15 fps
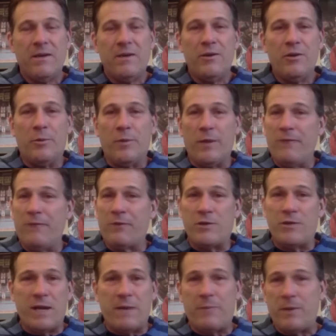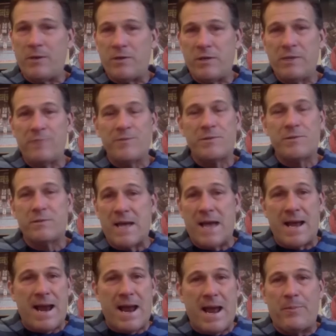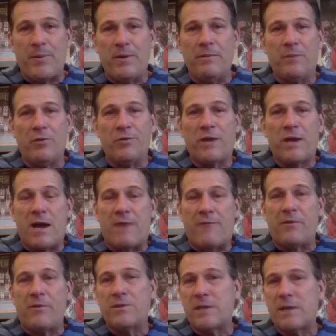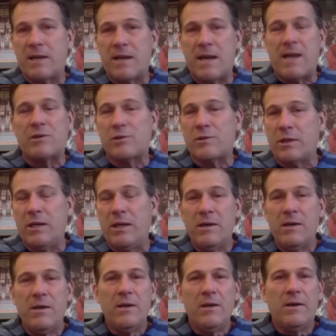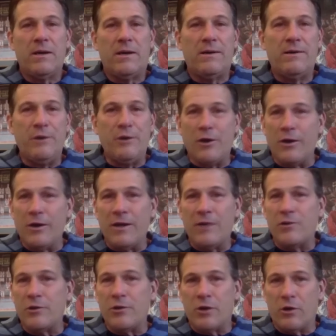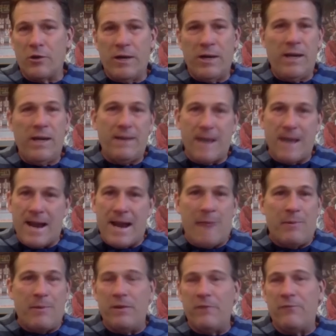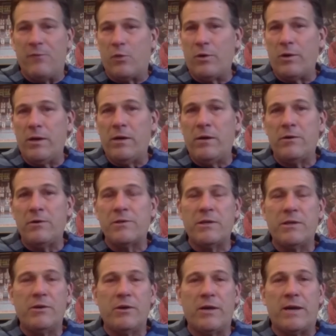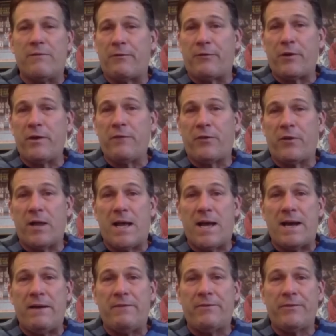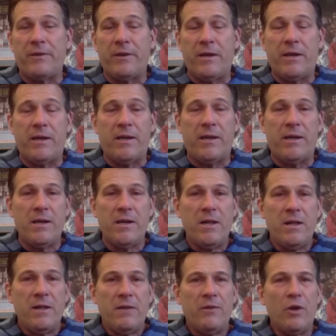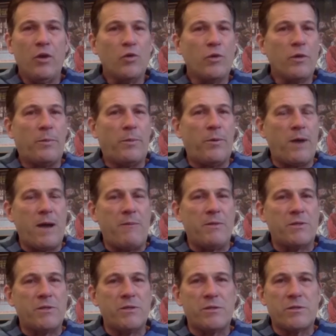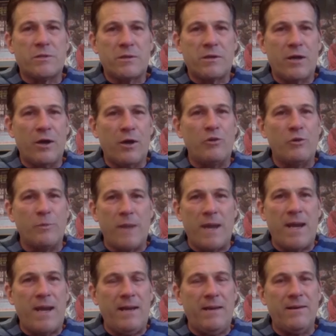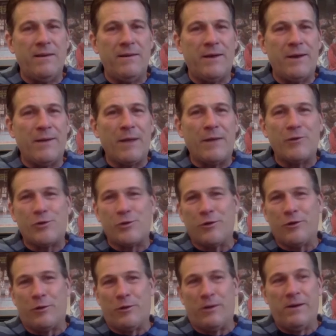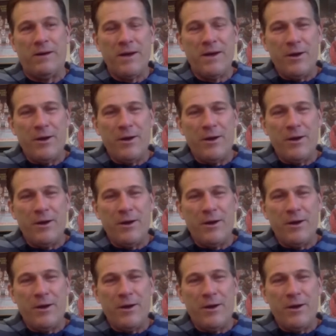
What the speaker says: You'll play for championships. That happened, both conference and nationally. You're going to get your degree. That happened in 4 years. And you're going to have a friend for life. And those were the promises Coach made. You know, I'm not sure there were